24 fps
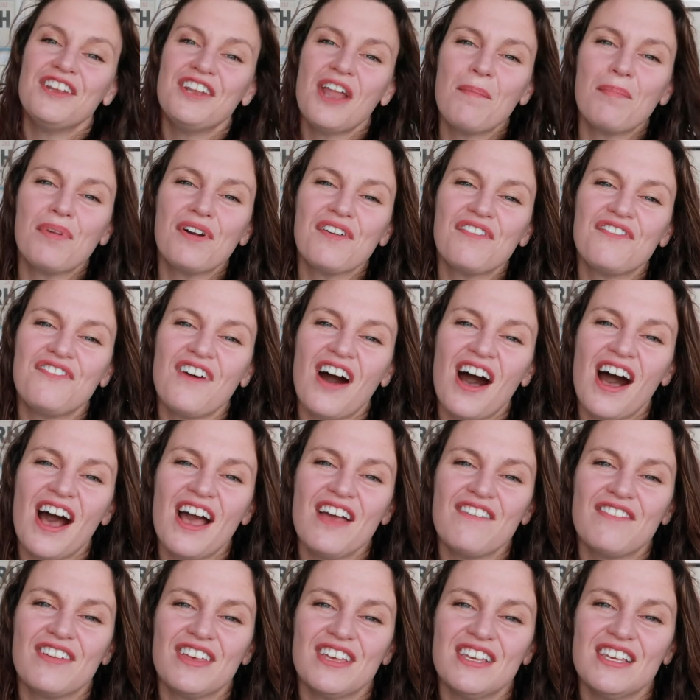Number
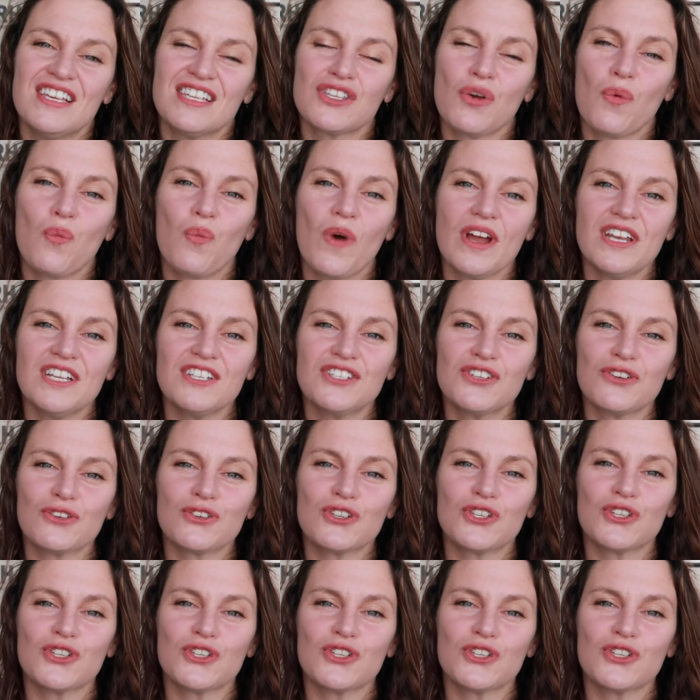five is, what is your